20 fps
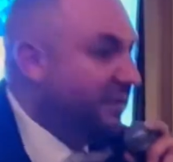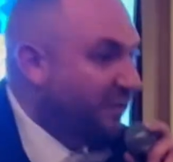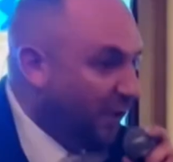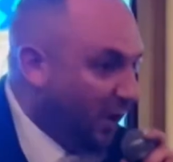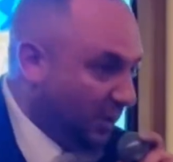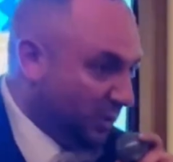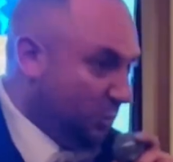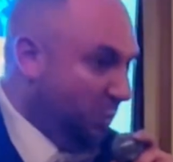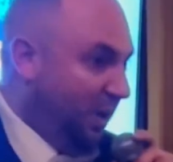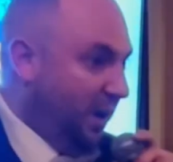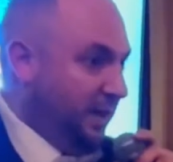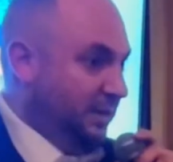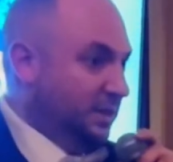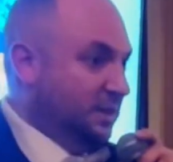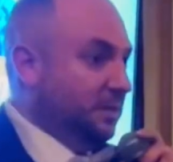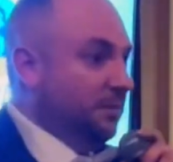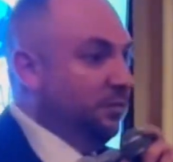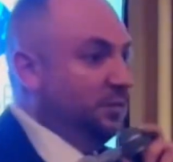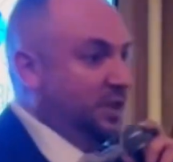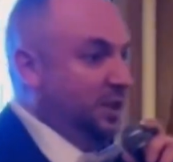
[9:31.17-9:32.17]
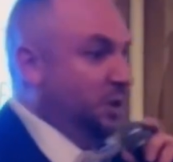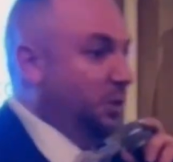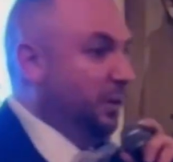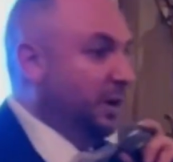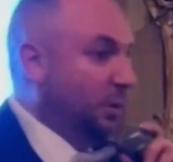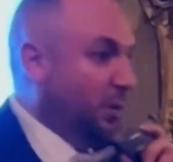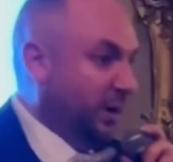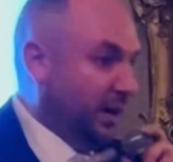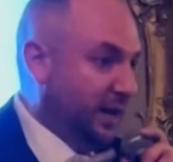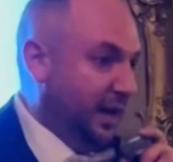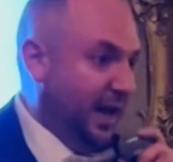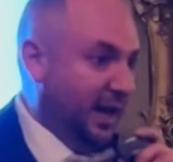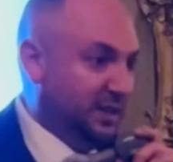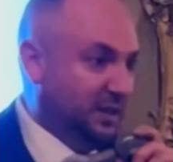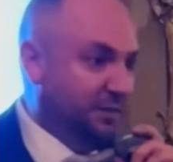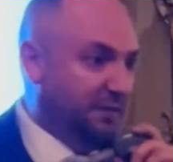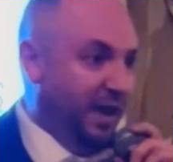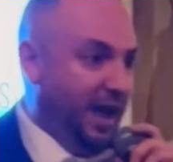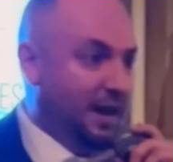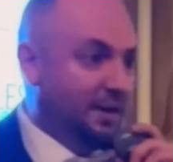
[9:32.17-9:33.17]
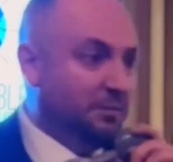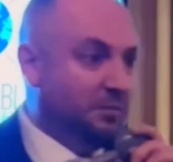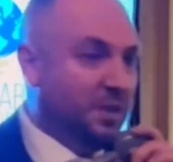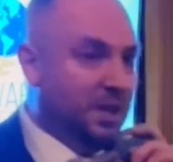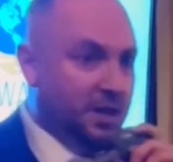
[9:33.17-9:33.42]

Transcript: first ones to do an organized event.